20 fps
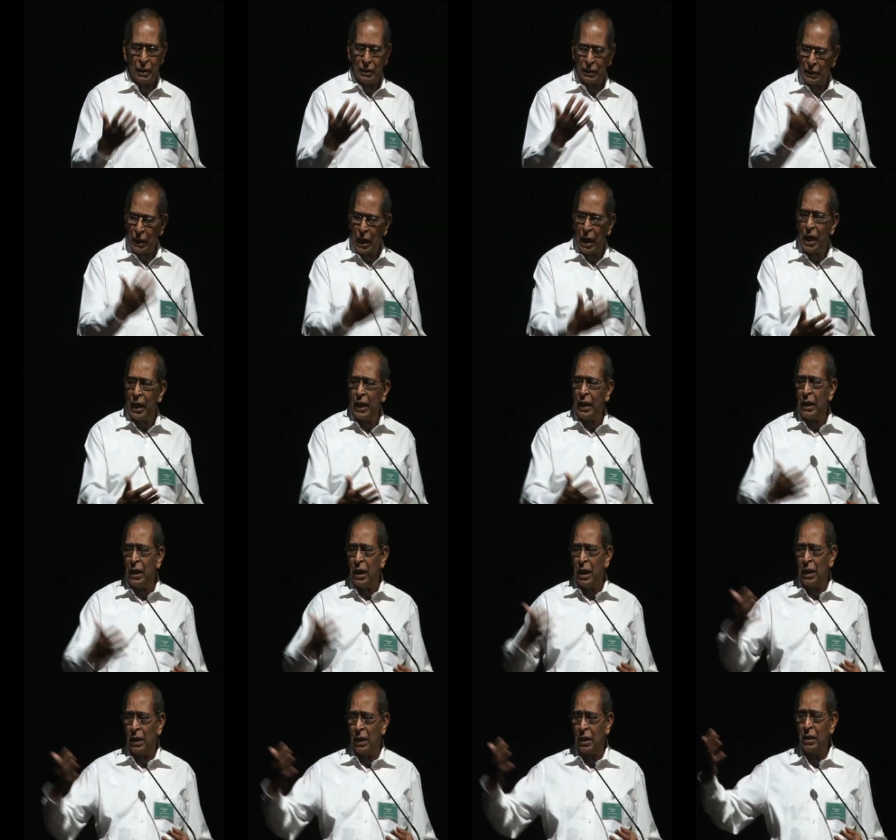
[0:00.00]

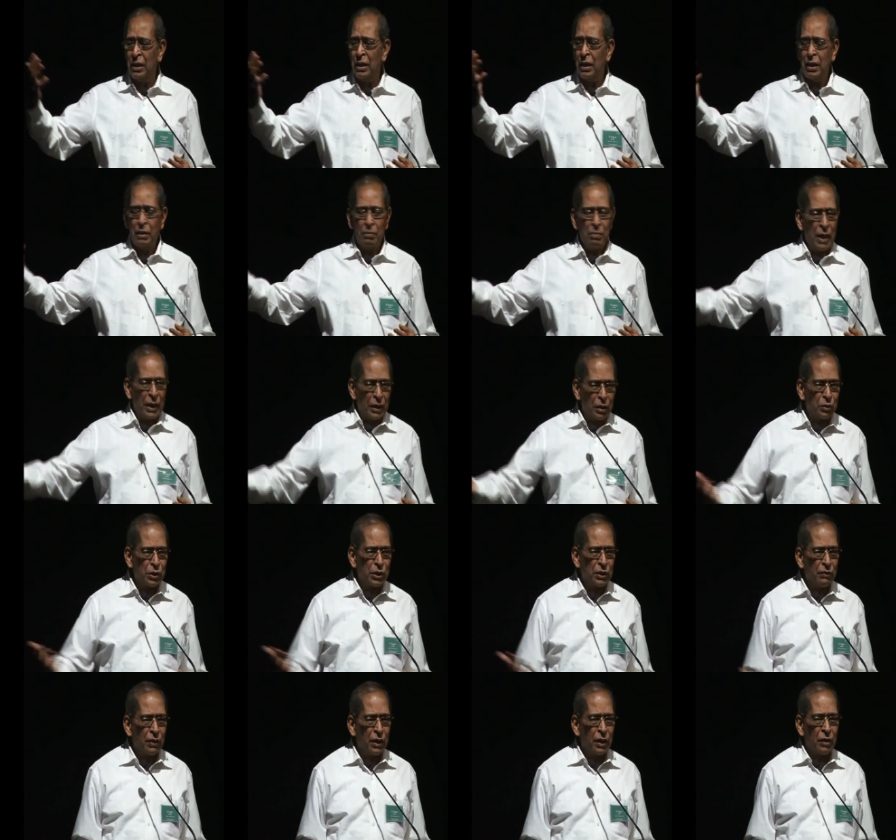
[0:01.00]
Sai or Madhav
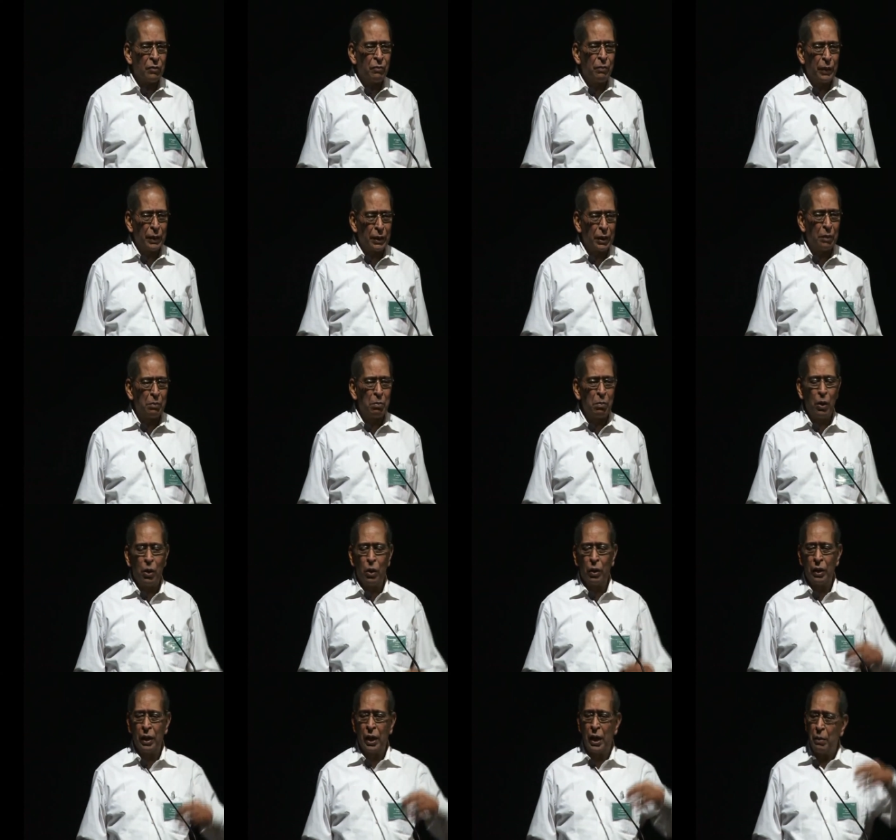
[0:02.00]
Chavan or Pratham
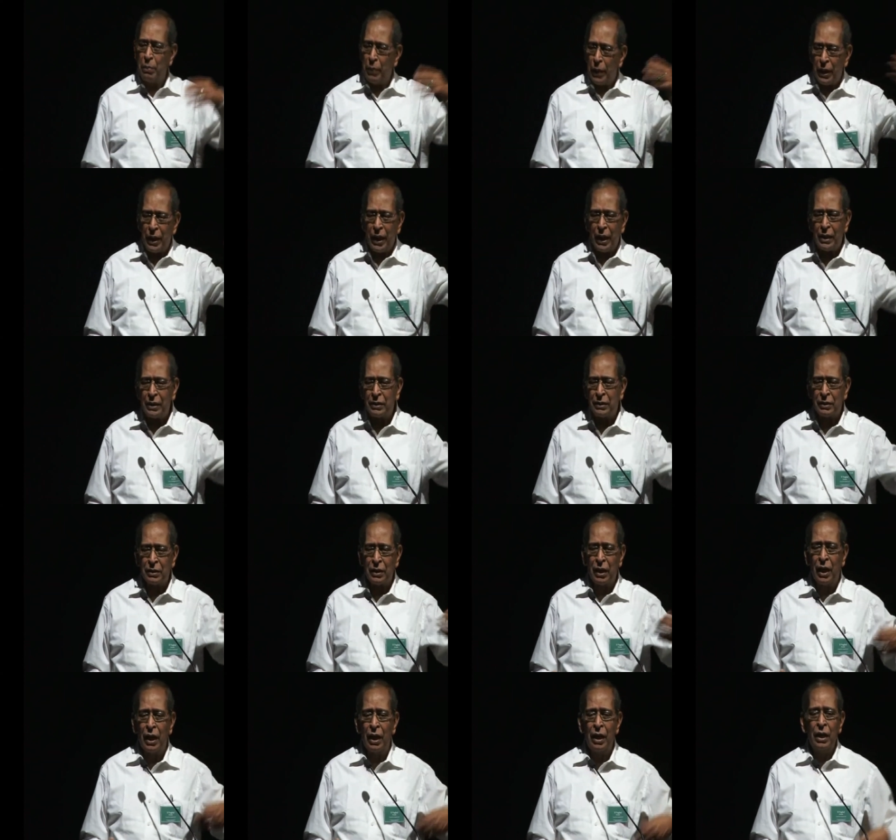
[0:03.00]
or anybody else
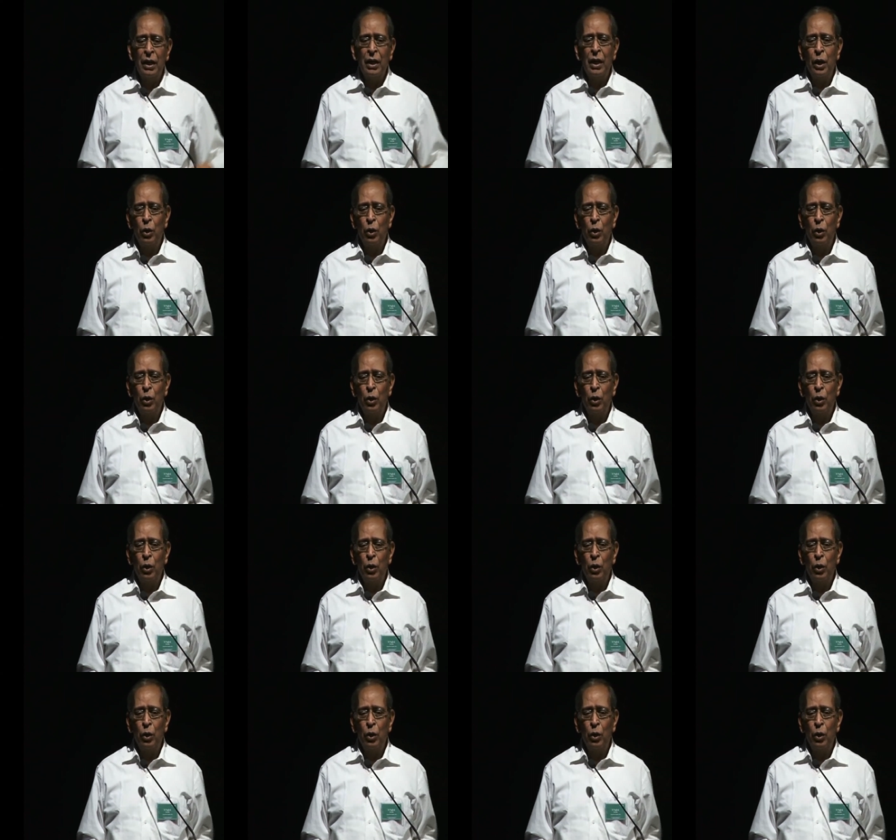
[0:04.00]
uh,